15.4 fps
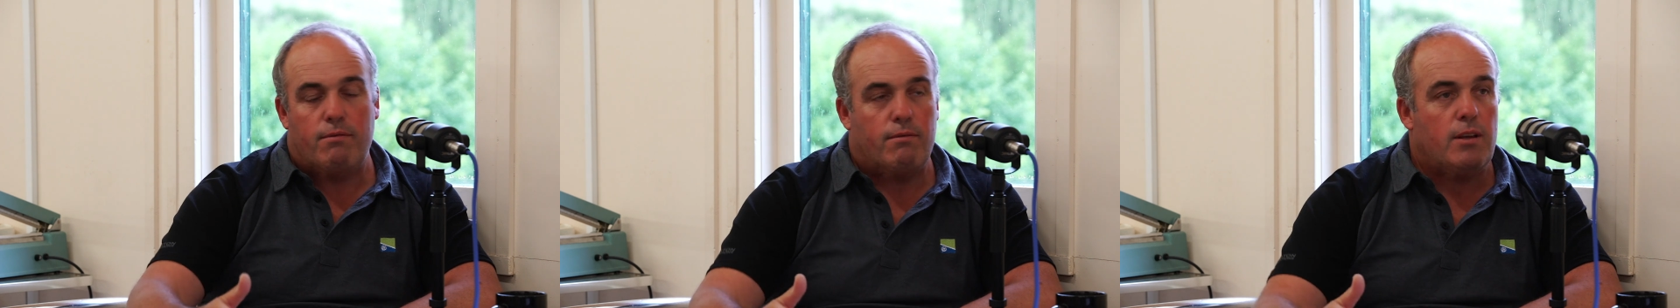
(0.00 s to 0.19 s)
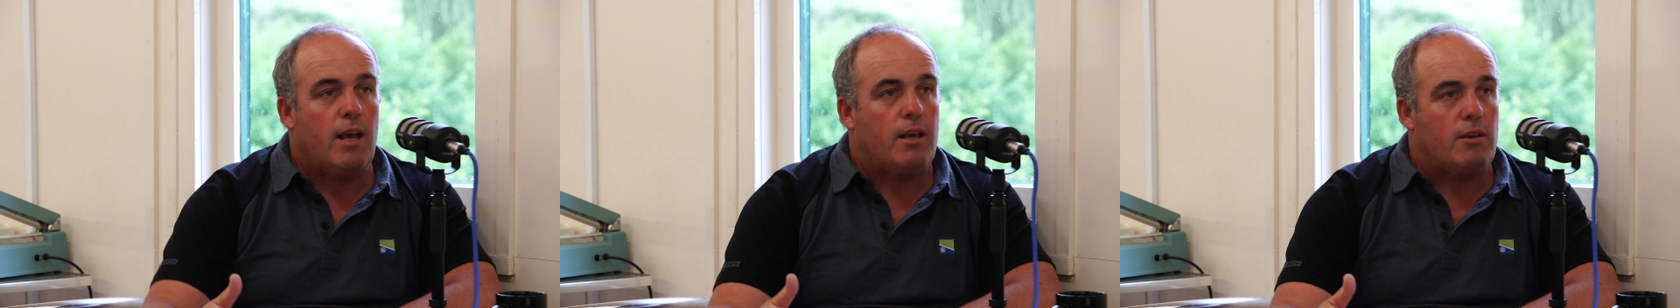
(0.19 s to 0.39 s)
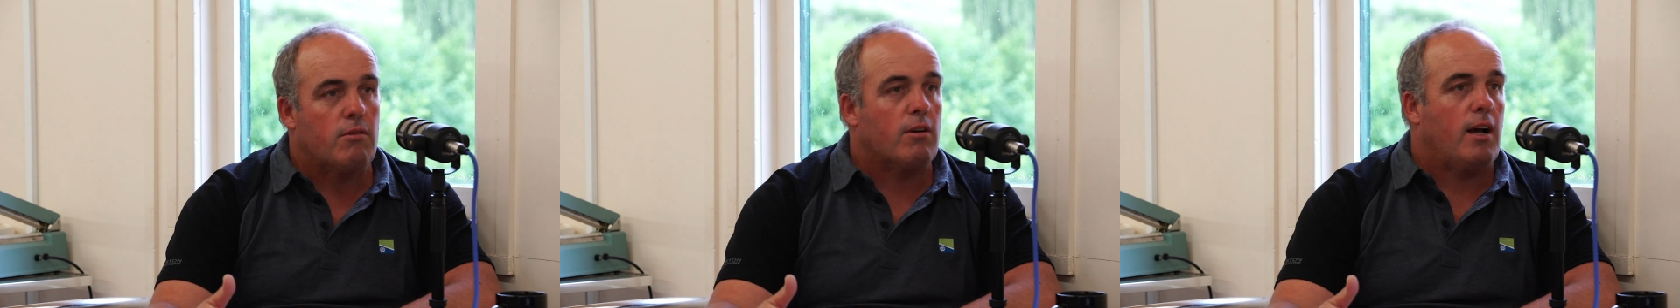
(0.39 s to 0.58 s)

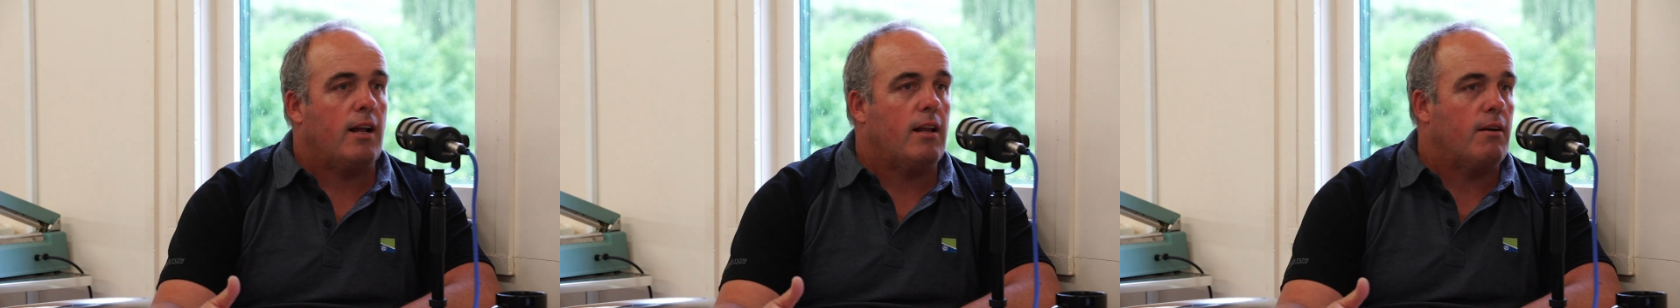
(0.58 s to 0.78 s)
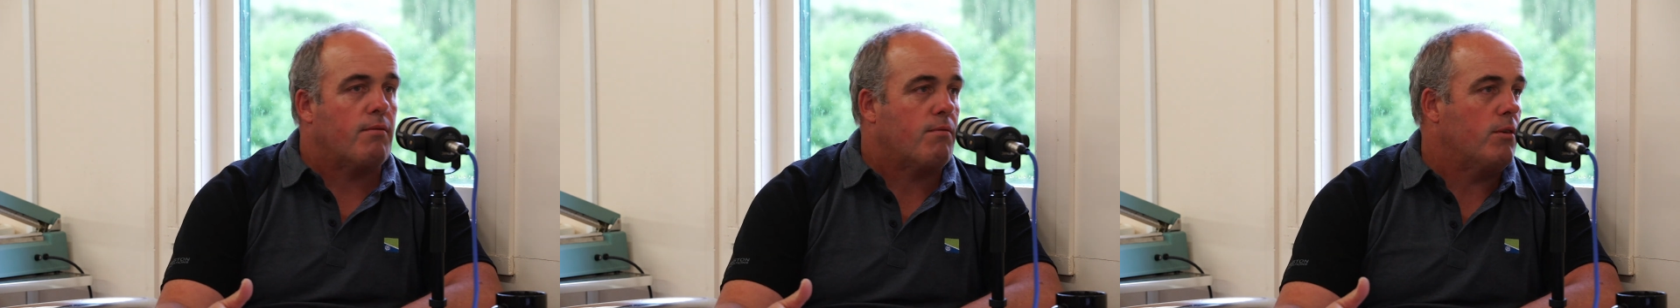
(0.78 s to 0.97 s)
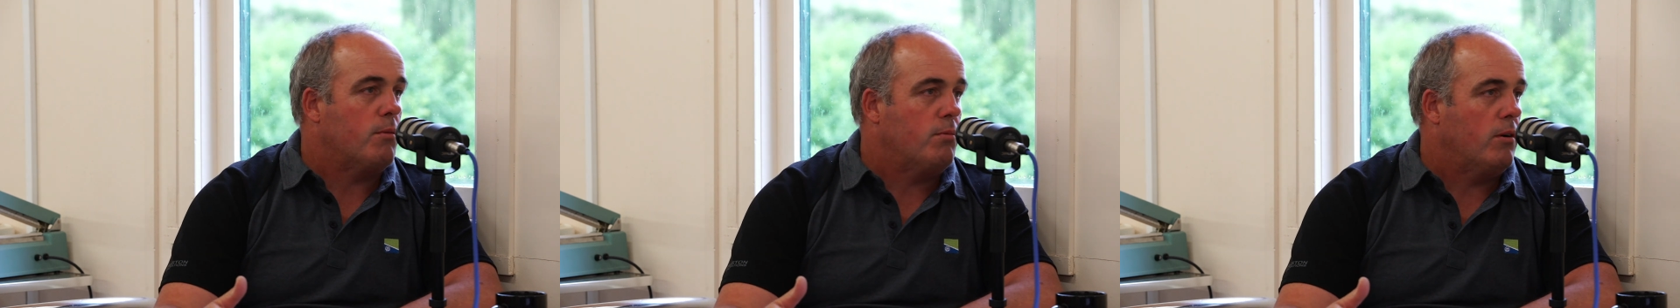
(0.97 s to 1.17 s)
you can have
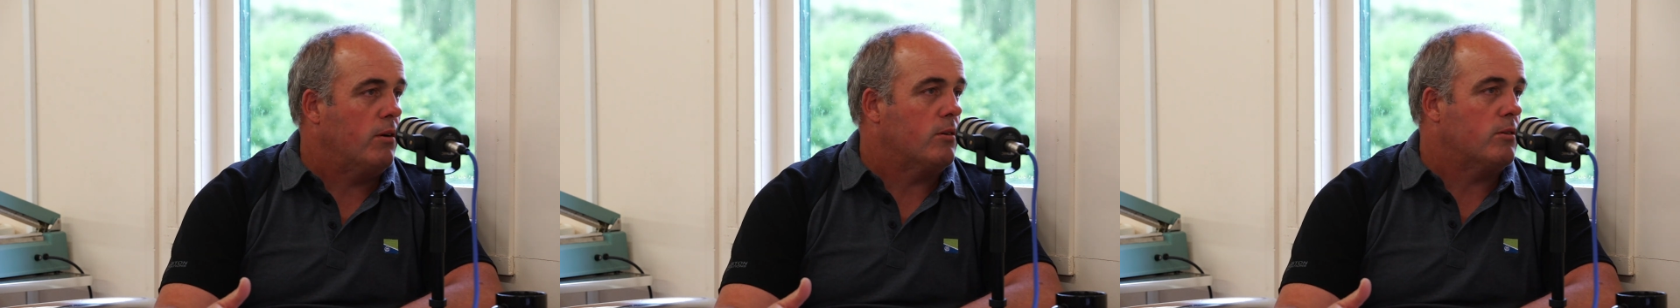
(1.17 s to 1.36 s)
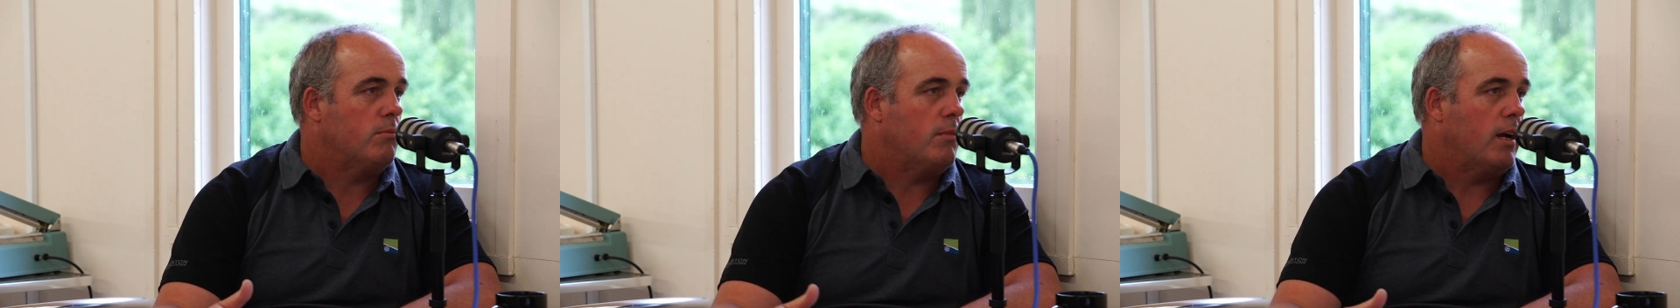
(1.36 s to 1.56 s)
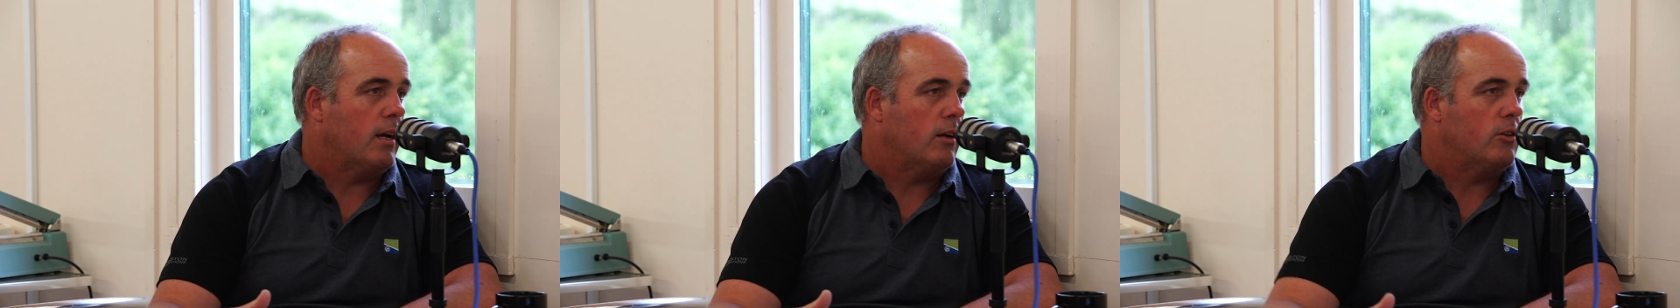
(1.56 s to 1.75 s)
3 pints of
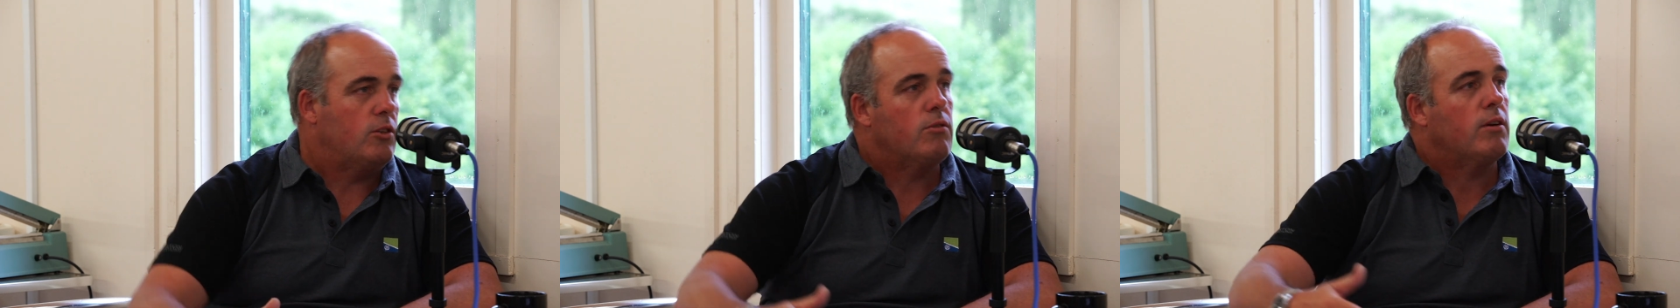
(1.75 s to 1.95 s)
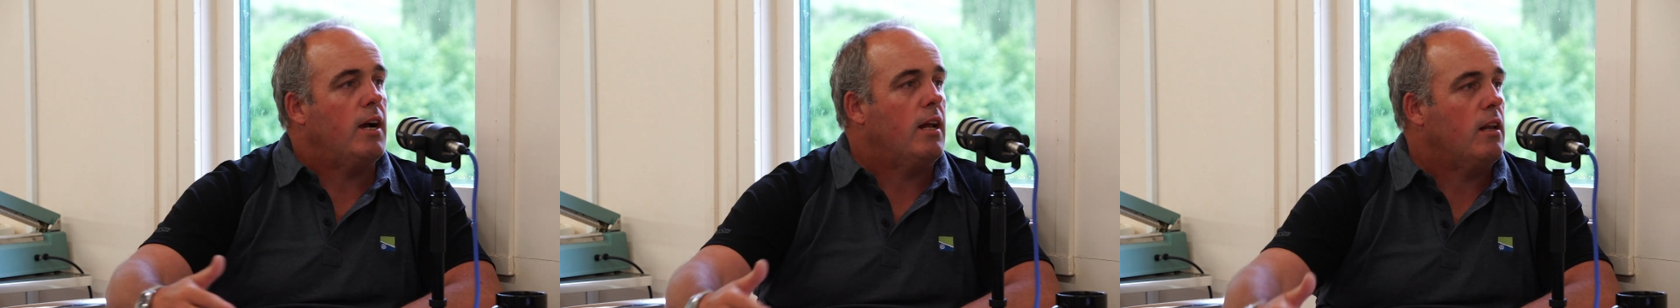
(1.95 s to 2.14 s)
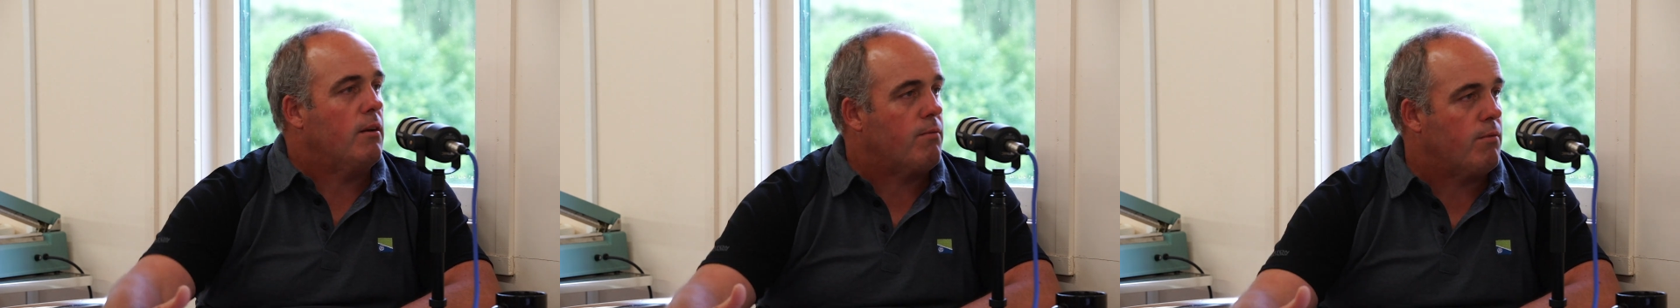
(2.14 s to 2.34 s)
maggots. You
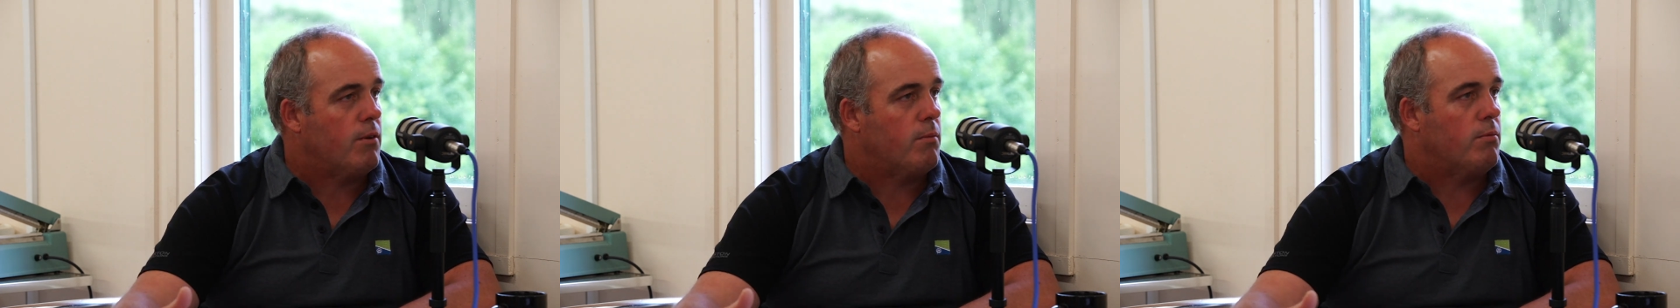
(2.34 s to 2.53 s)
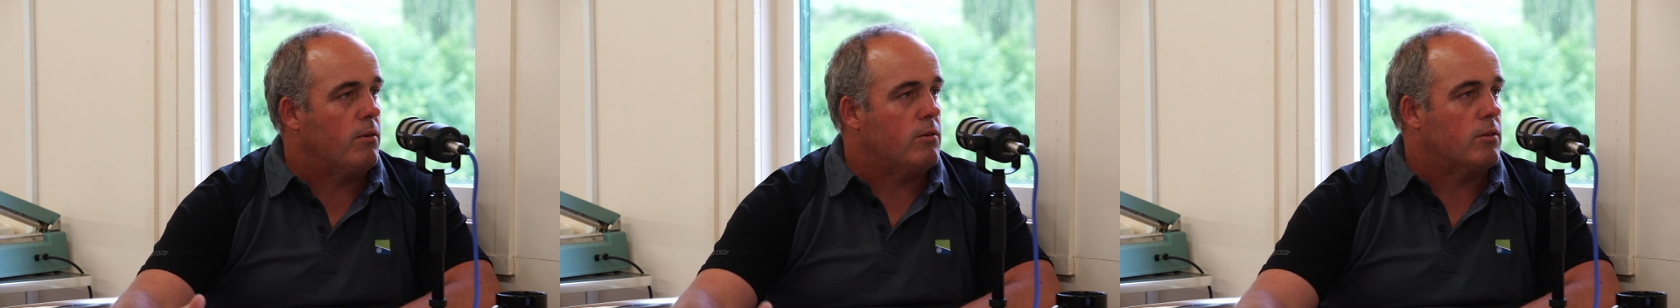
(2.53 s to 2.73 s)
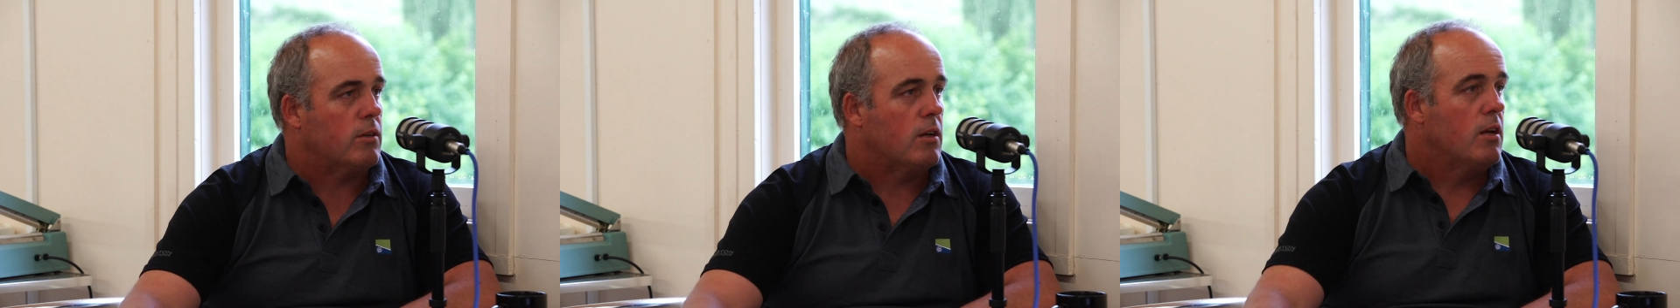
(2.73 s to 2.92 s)
can have 3
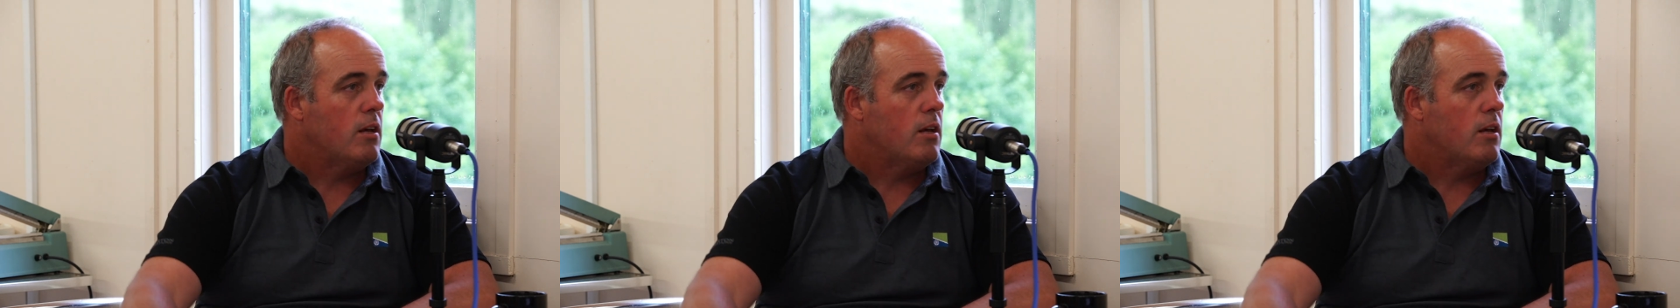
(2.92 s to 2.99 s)
pints.